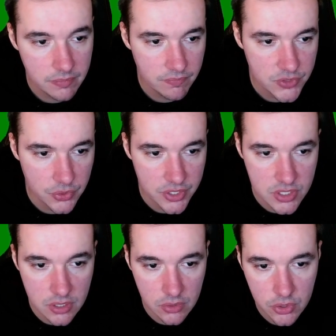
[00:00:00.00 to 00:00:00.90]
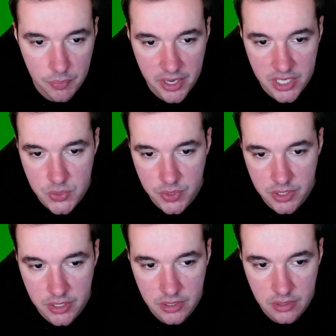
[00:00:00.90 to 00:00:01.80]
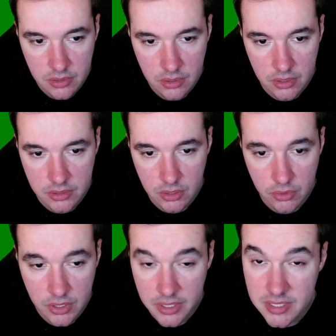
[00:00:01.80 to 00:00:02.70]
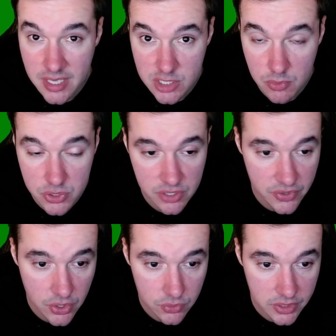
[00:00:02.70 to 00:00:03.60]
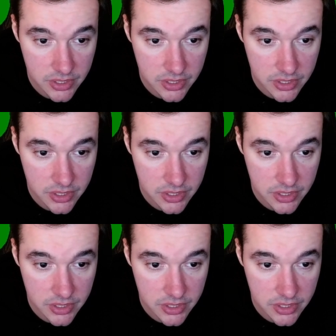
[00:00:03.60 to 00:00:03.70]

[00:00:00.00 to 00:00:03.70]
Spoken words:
So this is a local page running on a locally accessible server only.